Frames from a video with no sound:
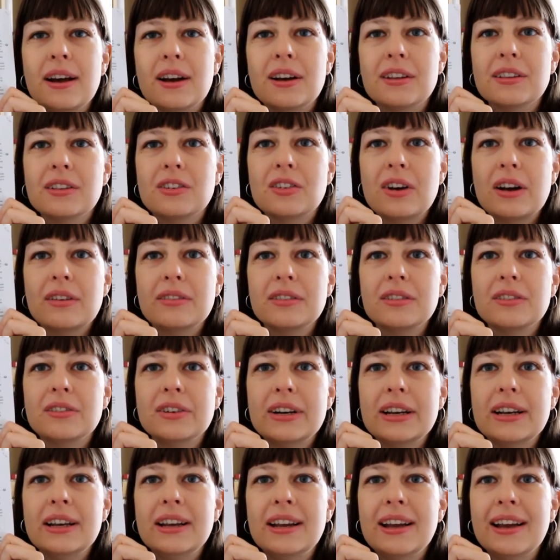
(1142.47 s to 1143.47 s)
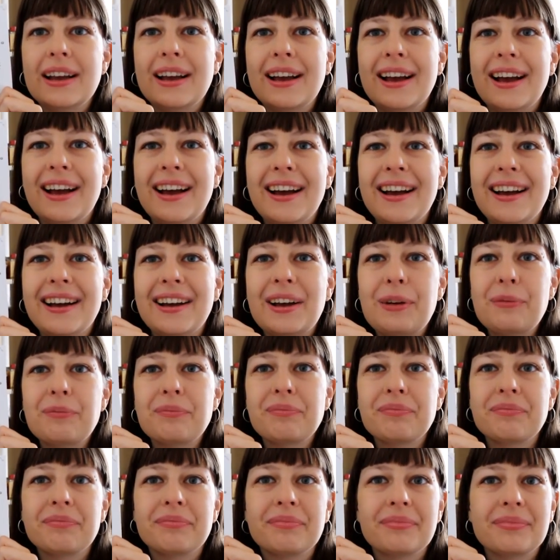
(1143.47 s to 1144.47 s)
on the Ravelry.
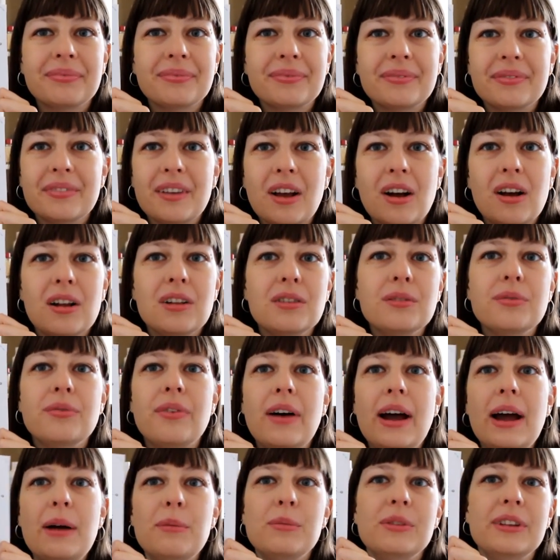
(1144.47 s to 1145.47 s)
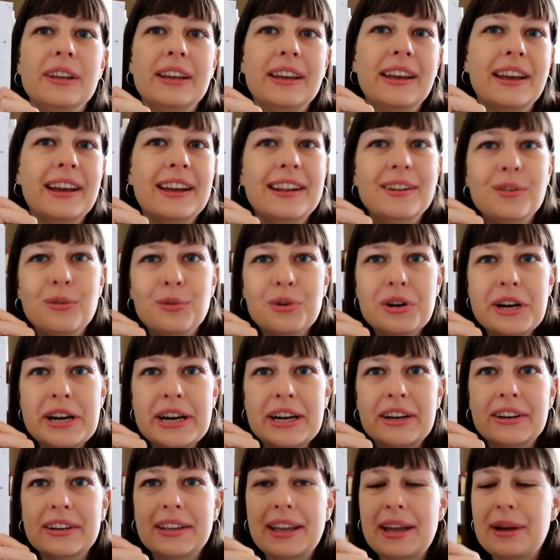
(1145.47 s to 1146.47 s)
All family can
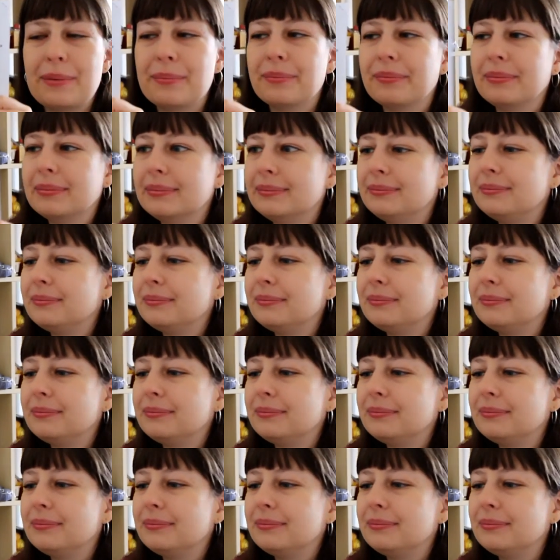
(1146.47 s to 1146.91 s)
wear them.